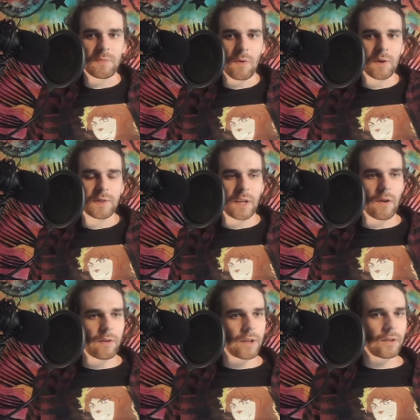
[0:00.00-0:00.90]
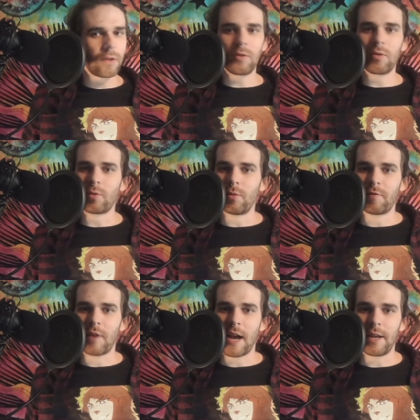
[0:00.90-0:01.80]
boards, they go to their little group
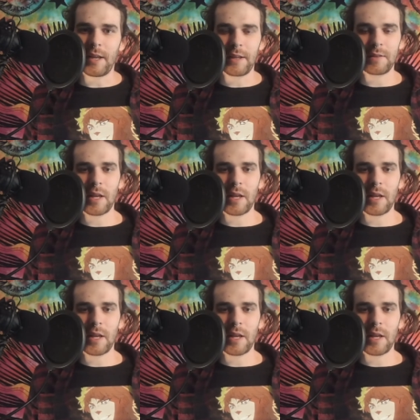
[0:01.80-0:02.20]
findings,